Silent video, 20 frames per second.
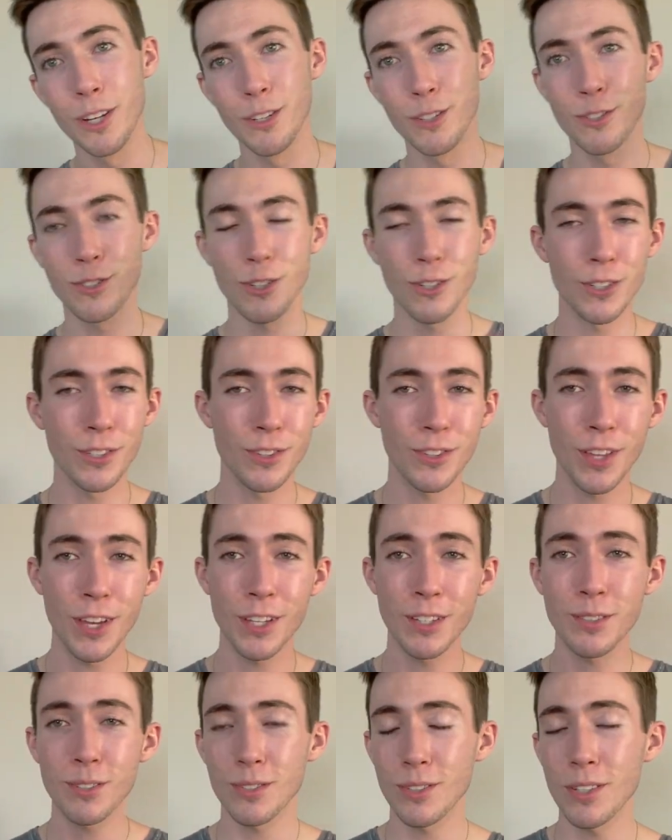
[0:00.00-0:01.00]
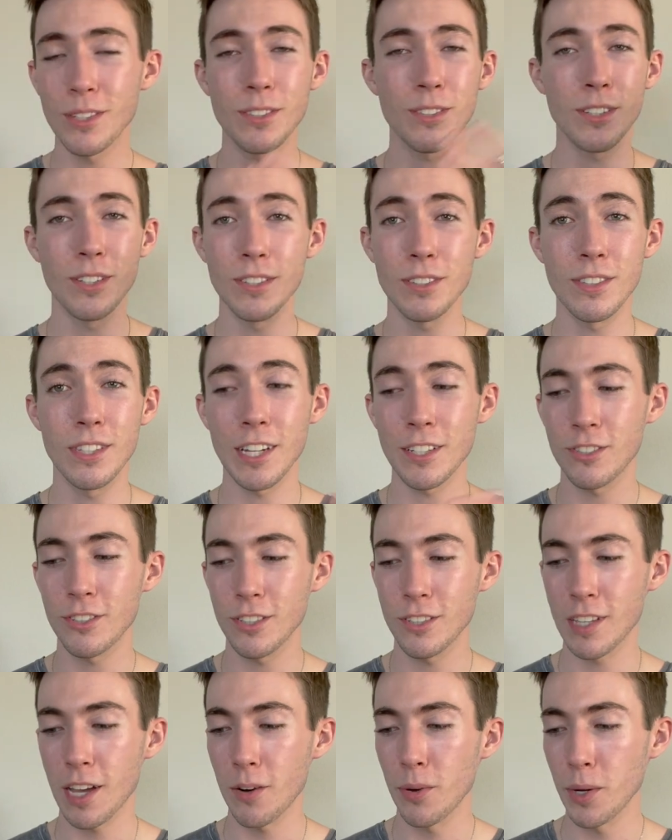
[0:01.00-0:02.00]
certain things. That's
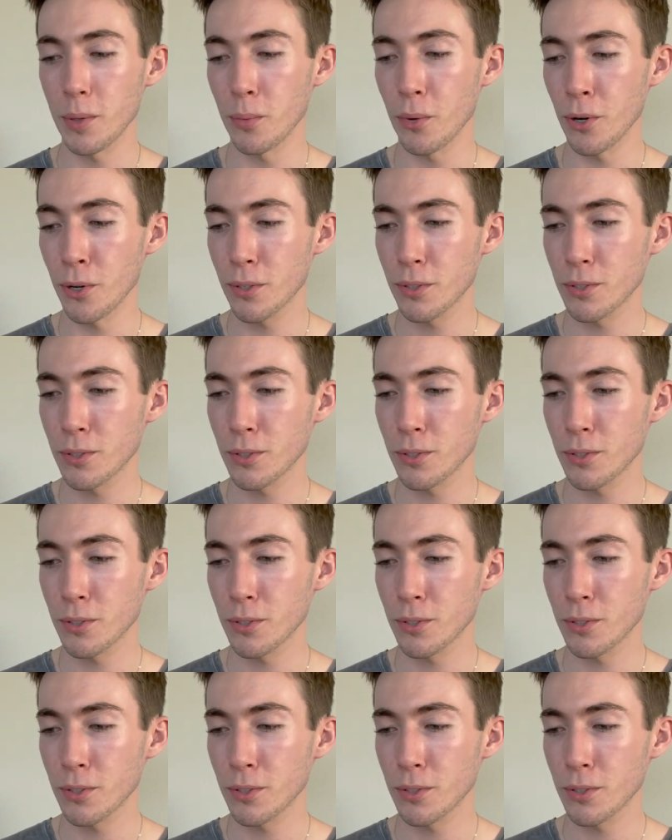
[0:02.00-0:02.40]
just how I work.